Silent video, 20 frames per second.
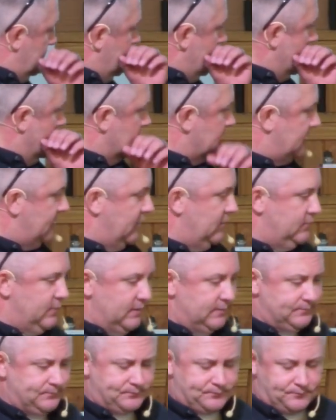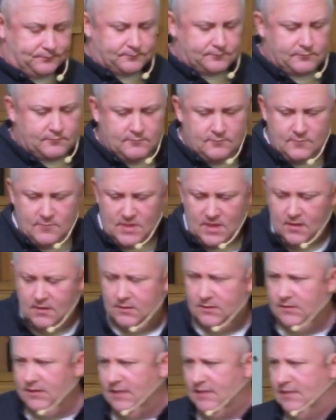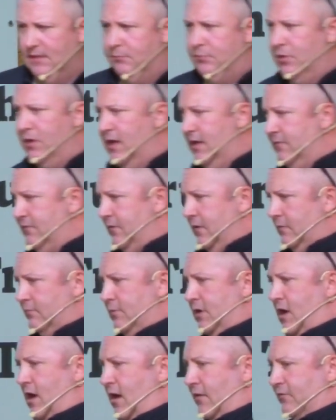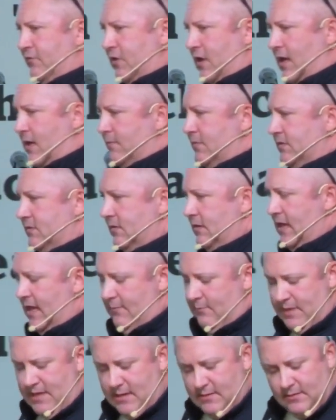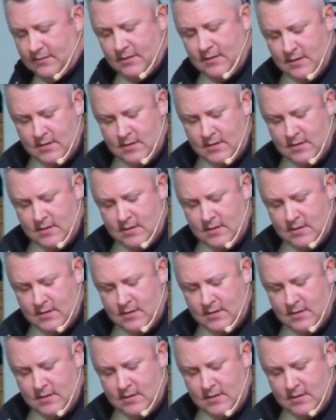Excuse me. Lindsay prayed for cough drops. Amen.